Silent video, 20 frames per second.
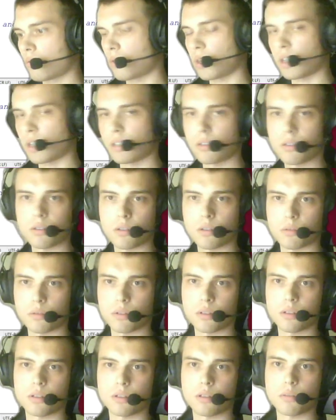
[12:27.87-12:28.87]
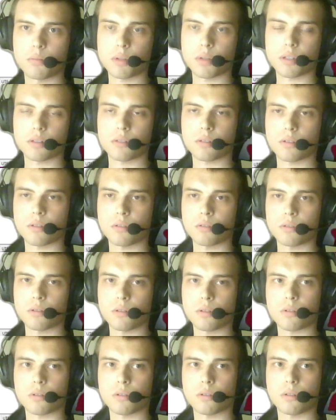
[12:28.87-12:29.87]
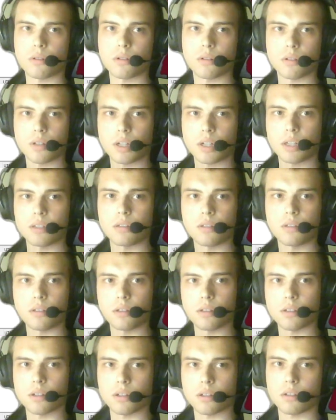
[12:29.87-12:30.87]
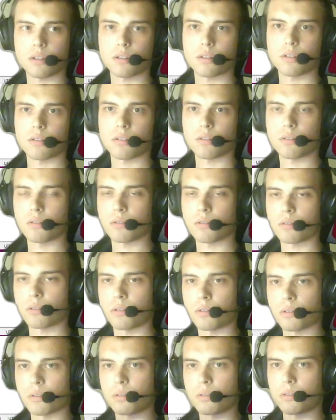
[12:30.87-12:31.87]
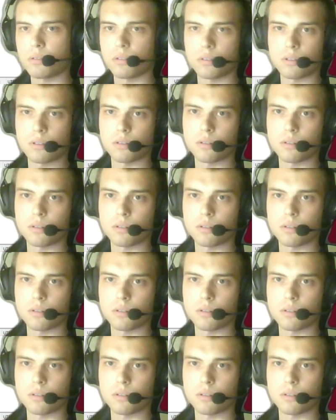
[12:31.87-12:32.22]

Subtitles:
I don't know. It depends on your idea or your,